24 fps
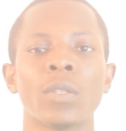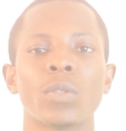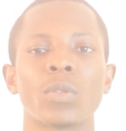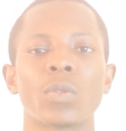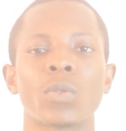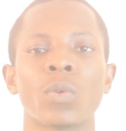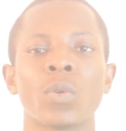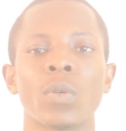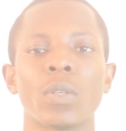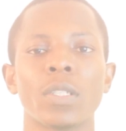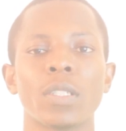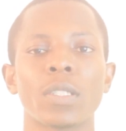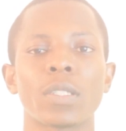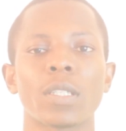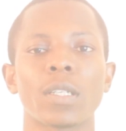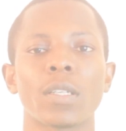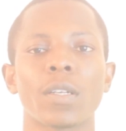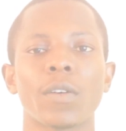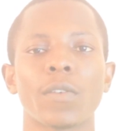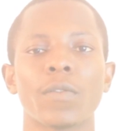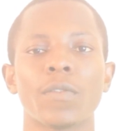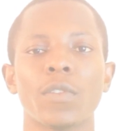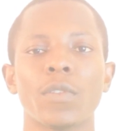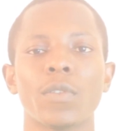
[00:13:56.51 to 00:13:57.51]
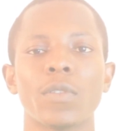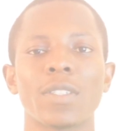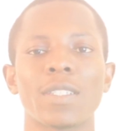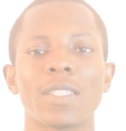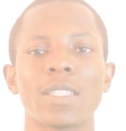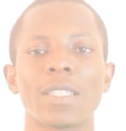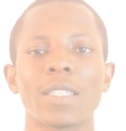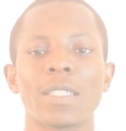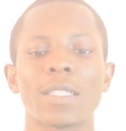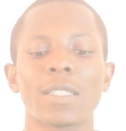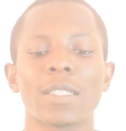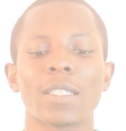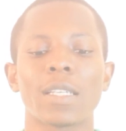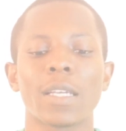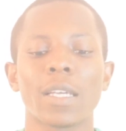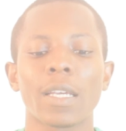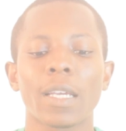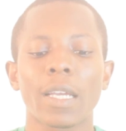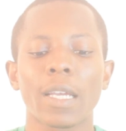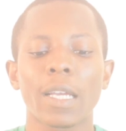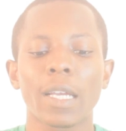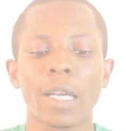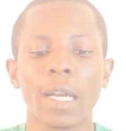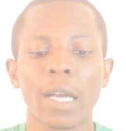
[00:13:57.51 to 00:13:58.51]
So instead of using
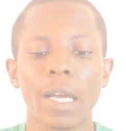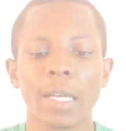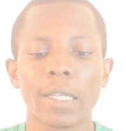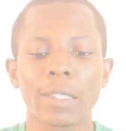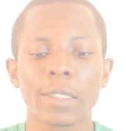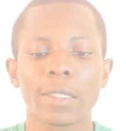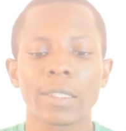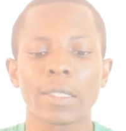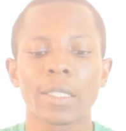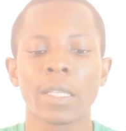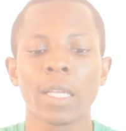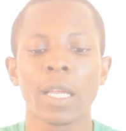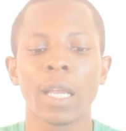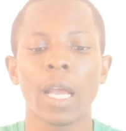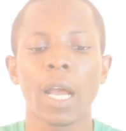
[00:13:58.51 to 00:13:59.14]
the can't,